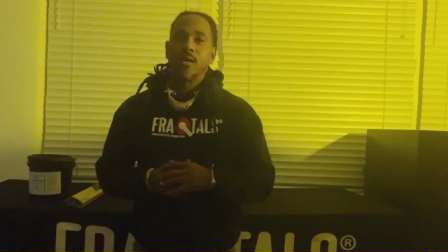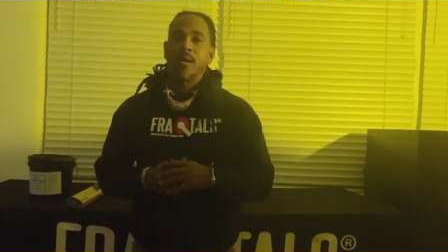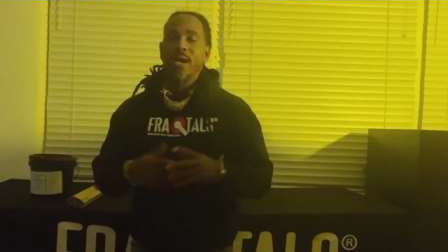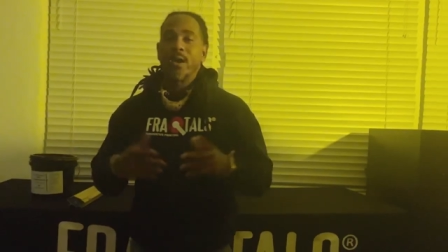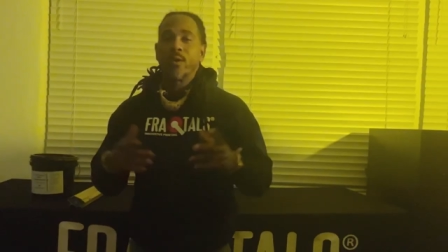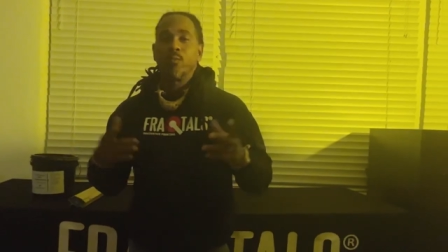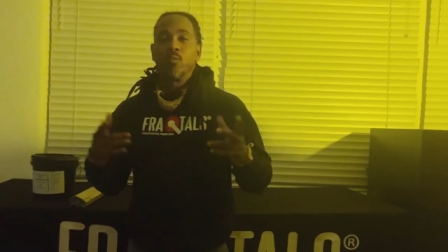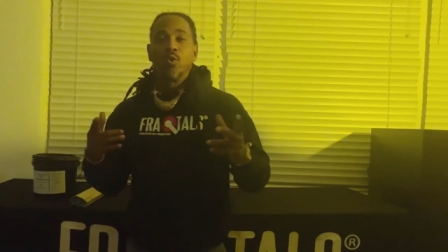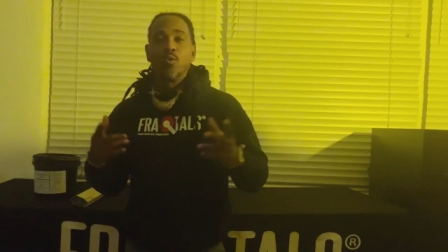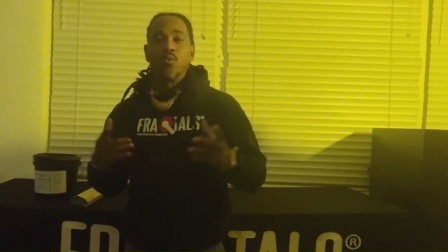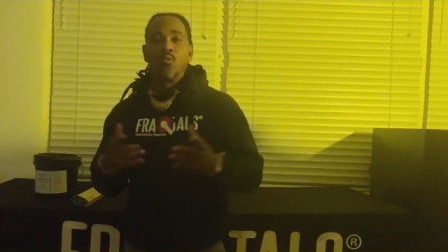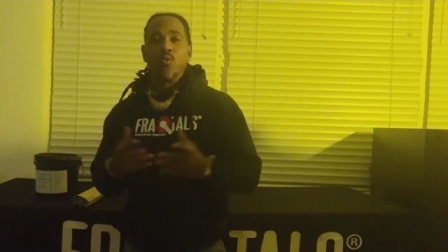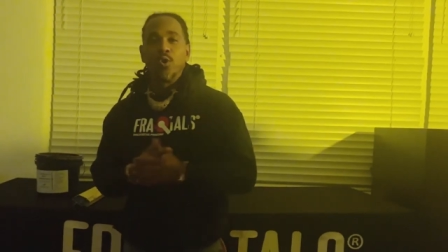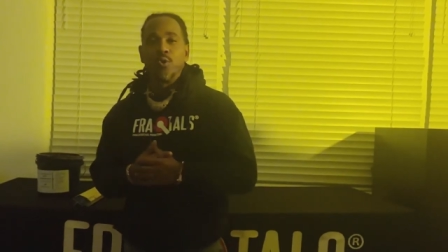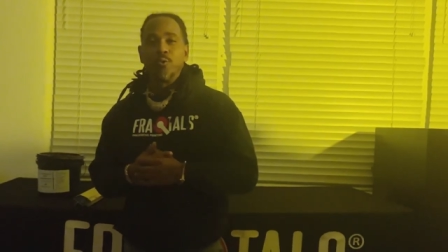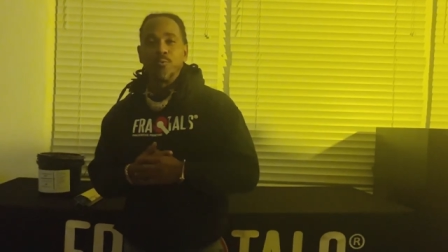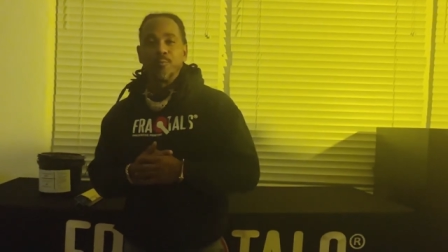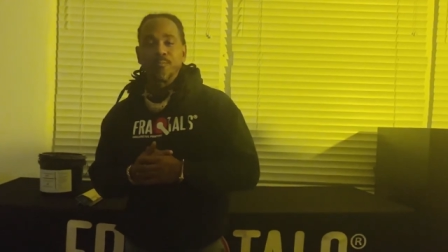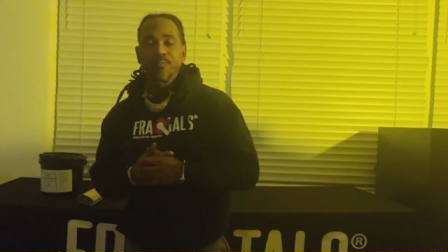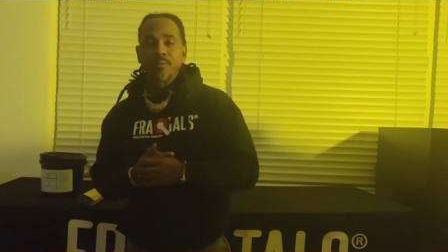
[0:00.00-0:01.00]
at Woo
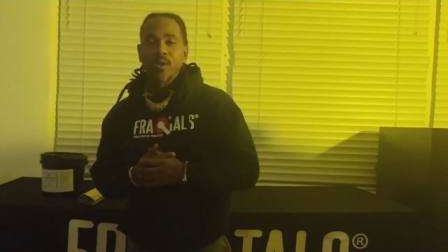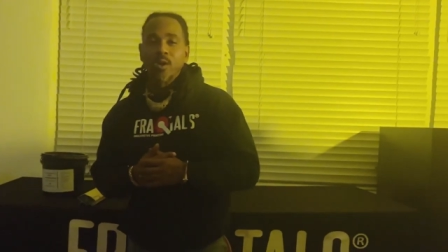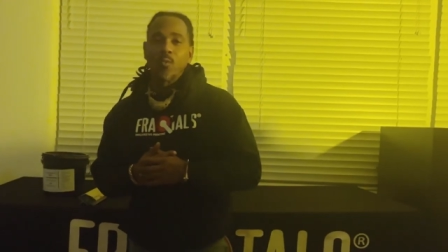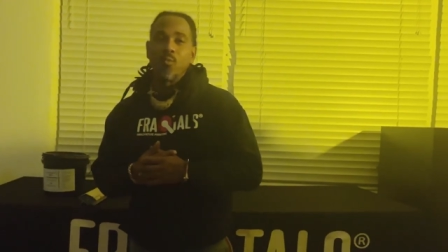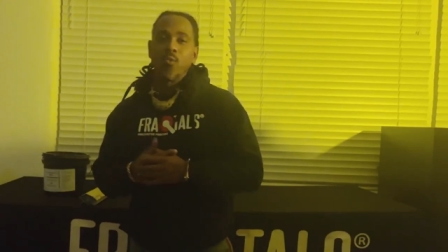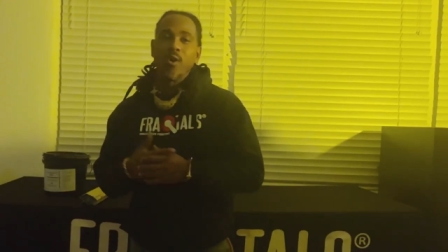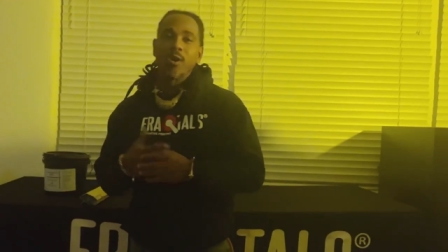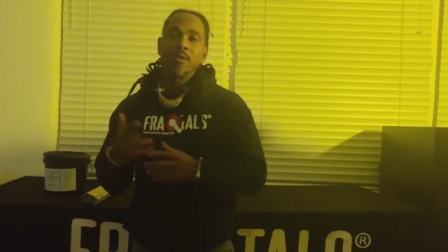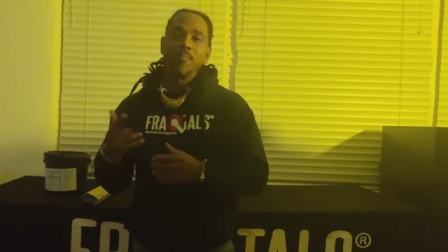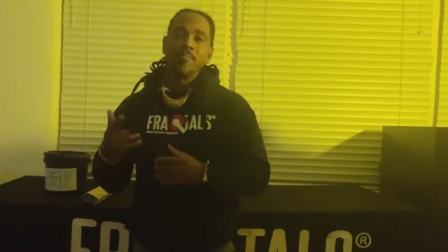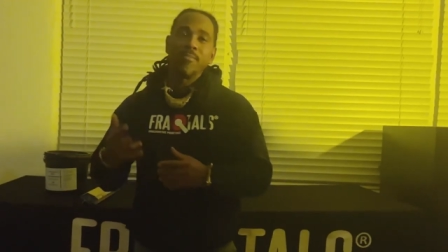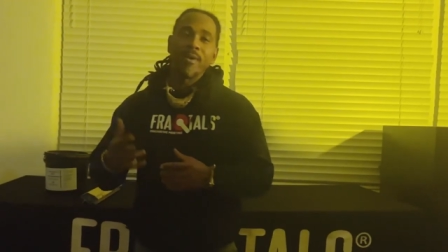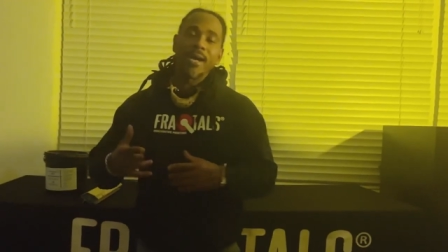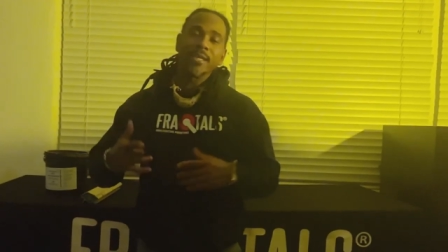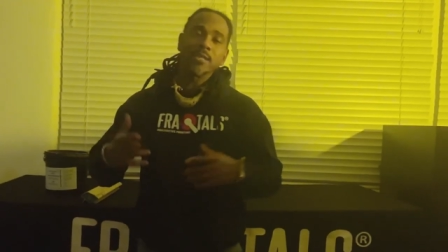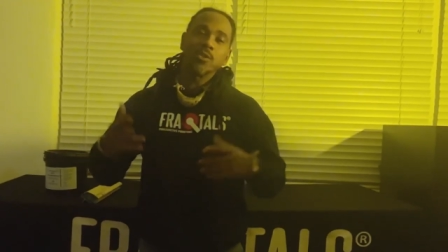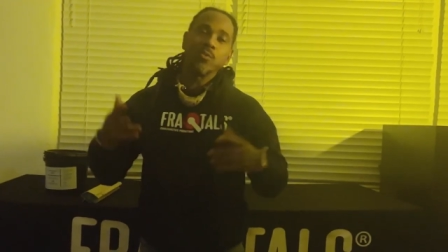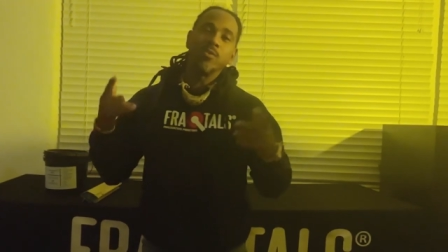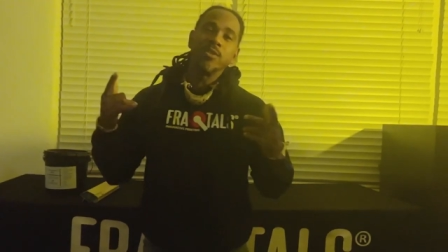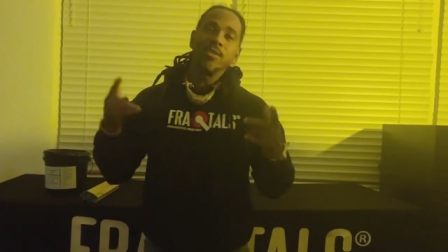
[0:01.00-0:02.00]
Woo. Welcome
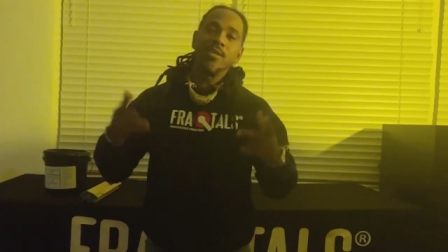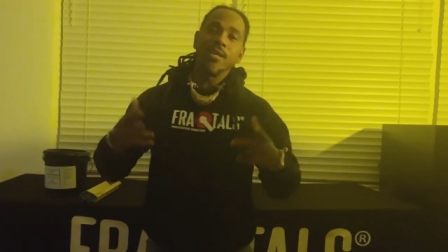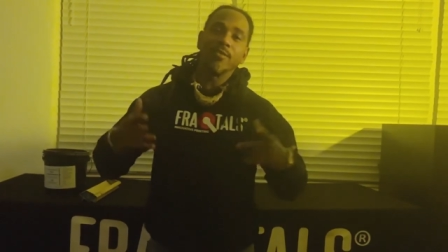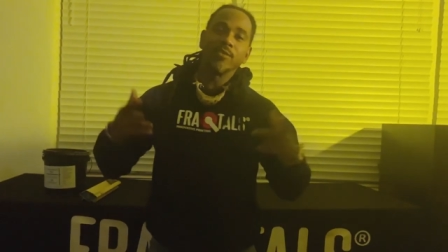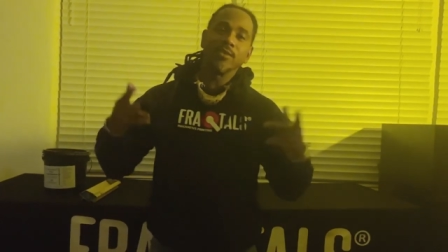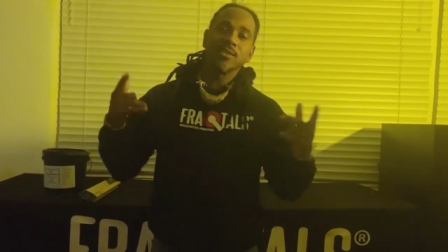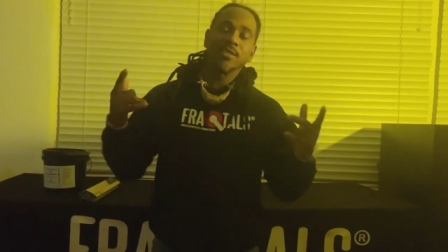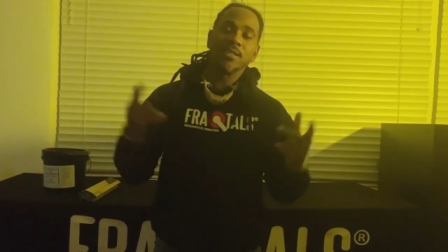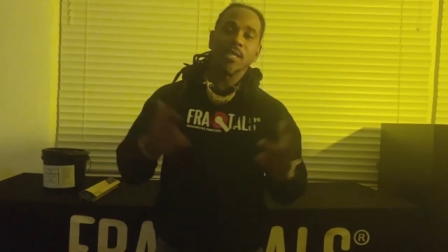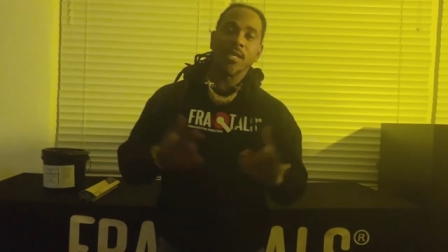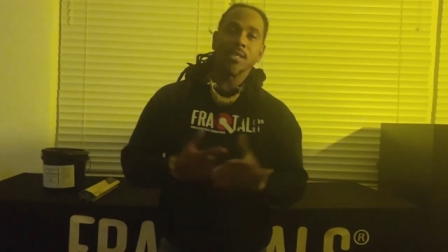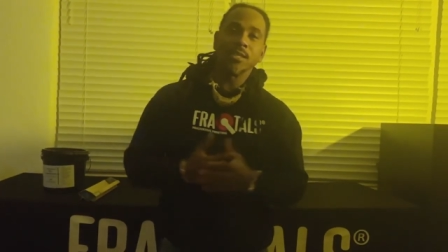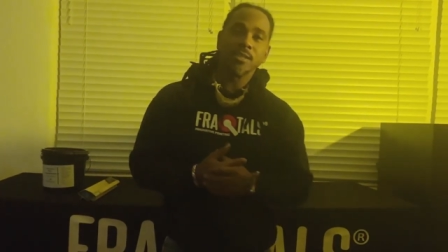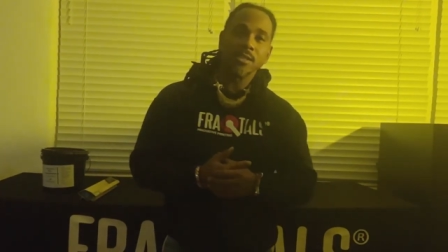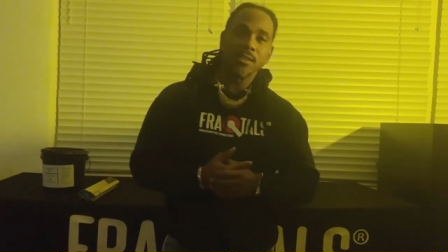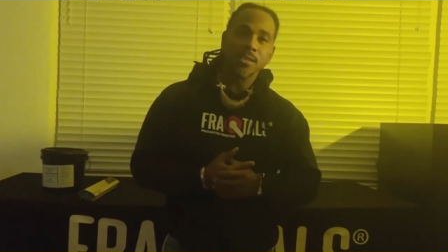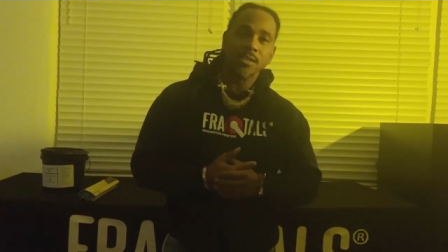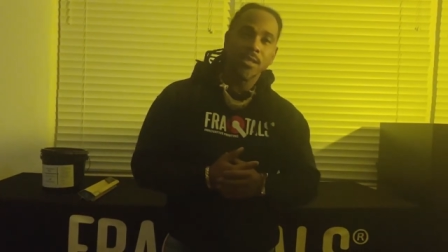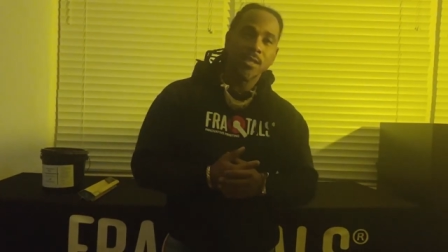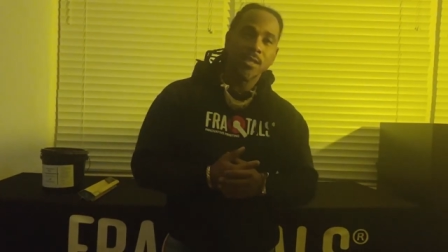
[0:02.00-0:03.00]
back to another session